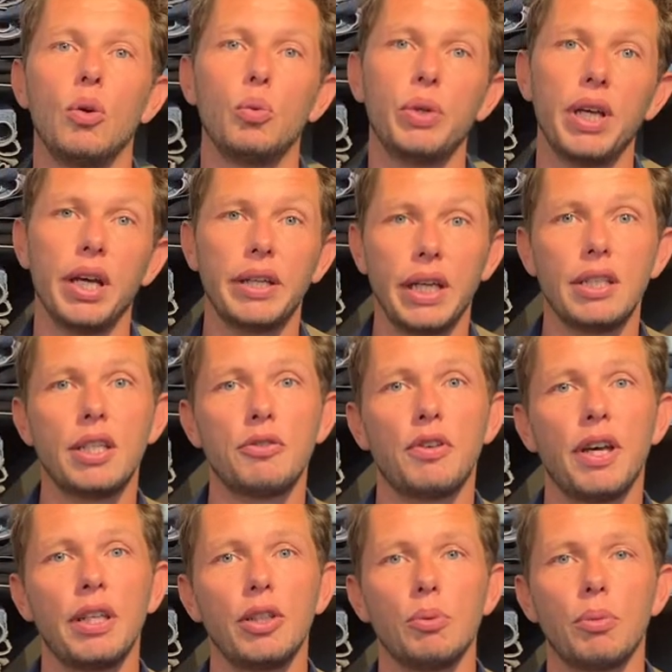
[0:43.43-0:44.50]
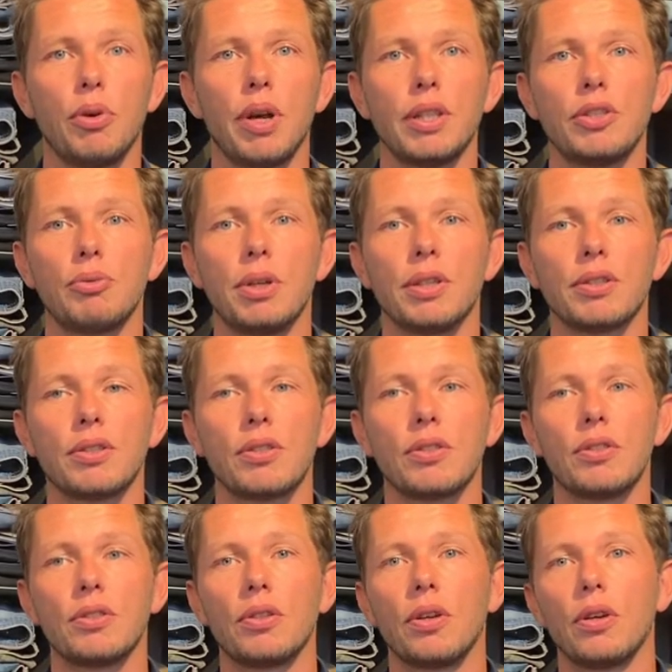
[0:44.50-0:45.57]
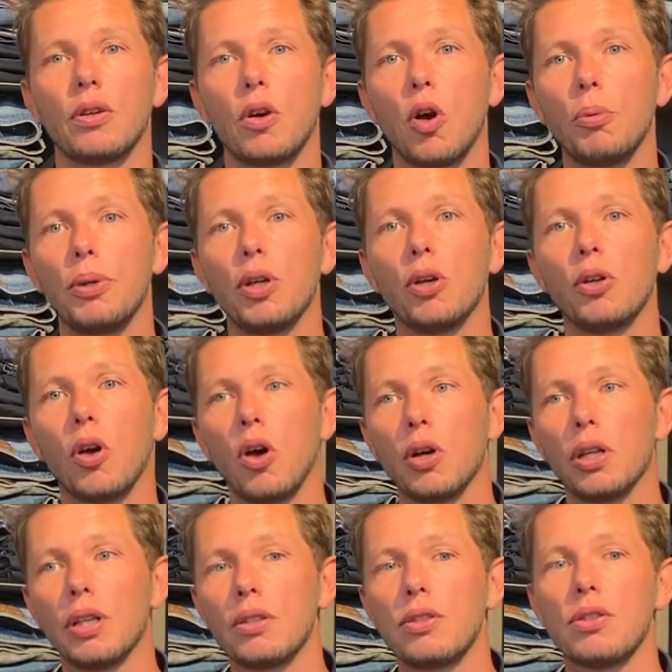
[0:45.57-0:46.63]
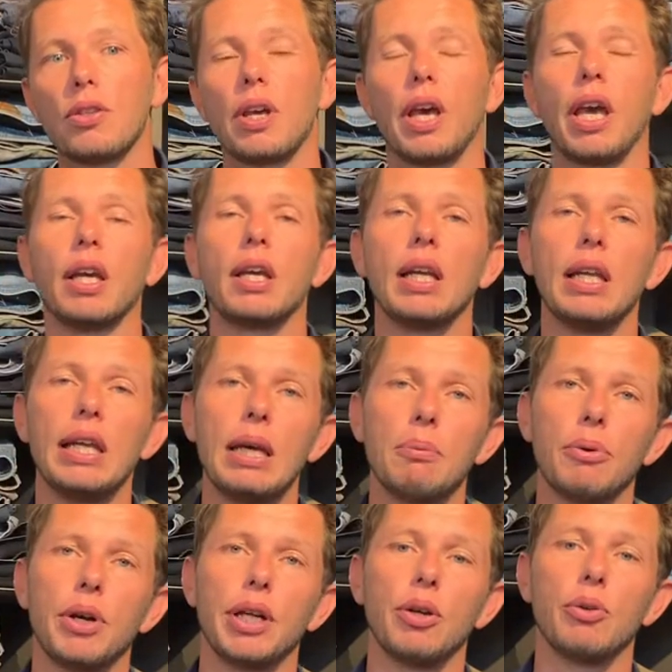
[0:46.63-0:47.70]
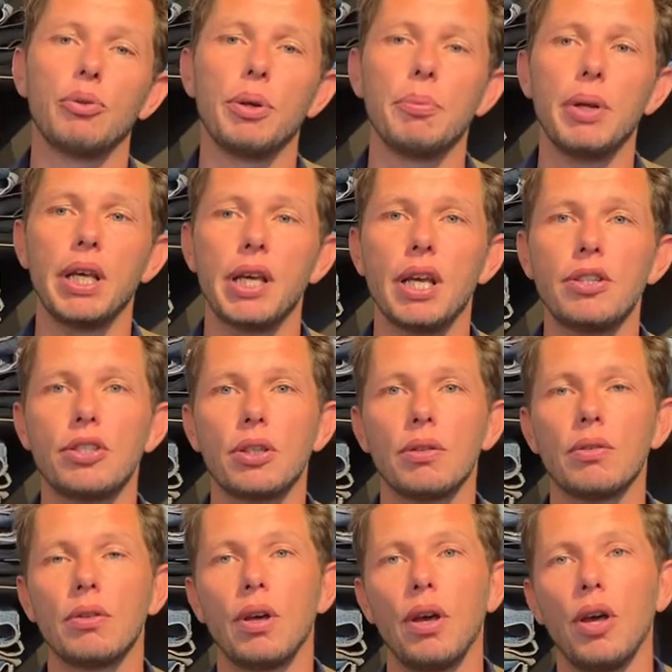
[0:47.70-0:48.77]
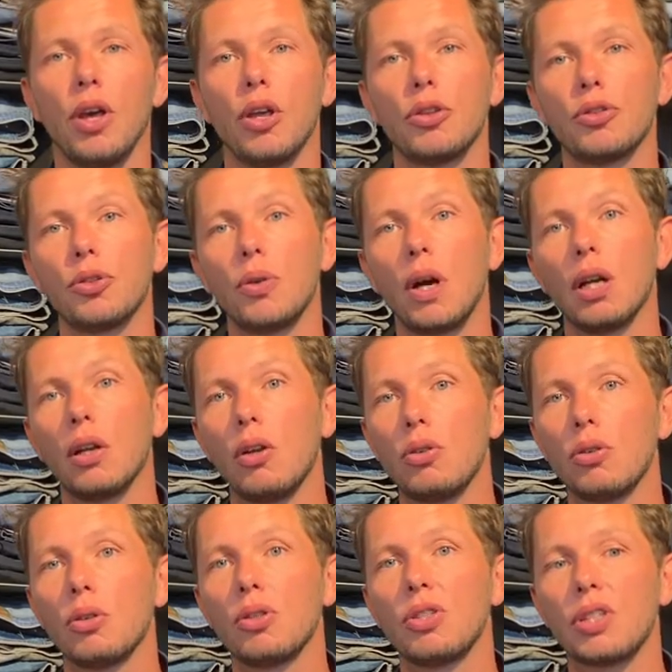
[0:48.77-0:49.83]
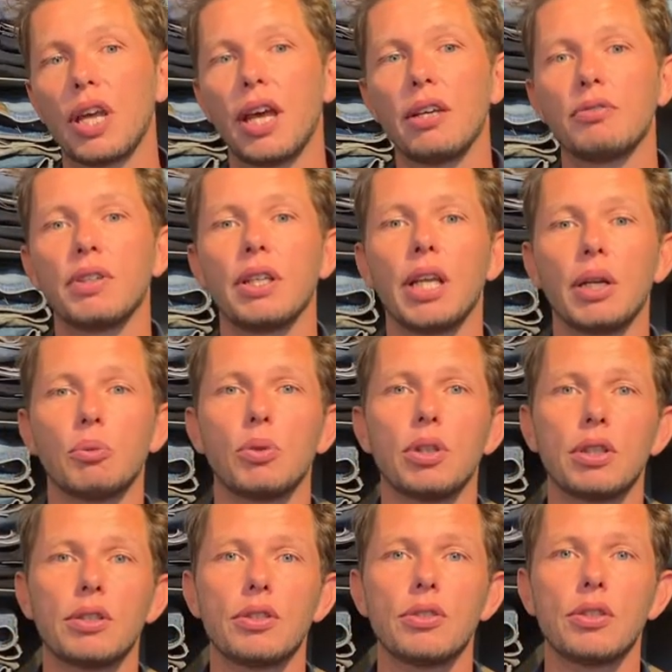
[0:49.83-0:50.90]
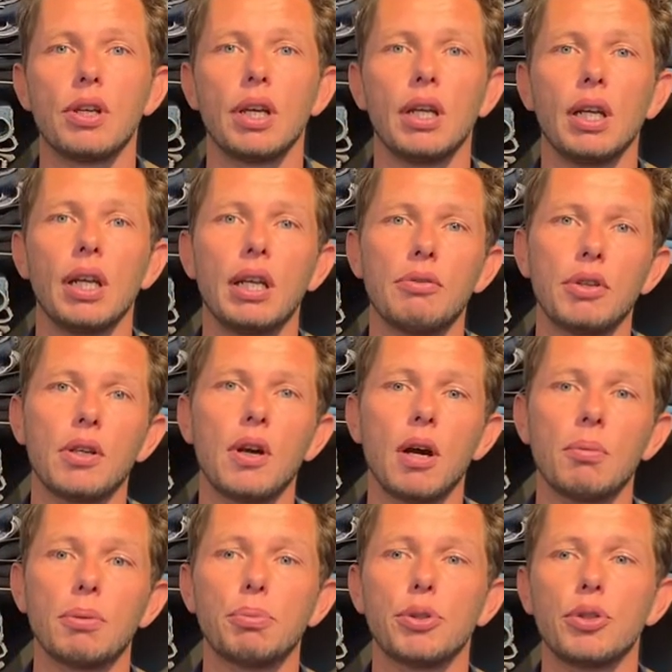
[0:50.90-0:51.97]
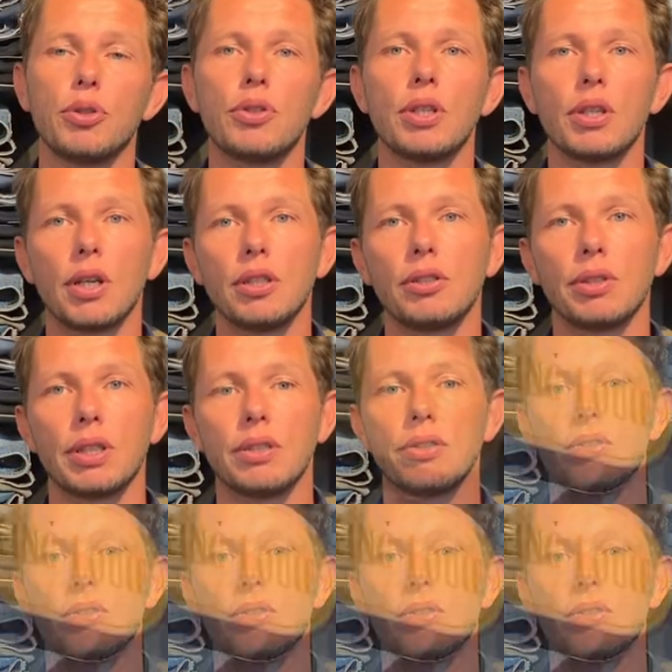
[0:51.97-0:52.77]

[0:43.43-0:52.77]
We identify human rights risks, go beyond audits and collaborate on remediation through our local staff and networks in 11 garment producing countries.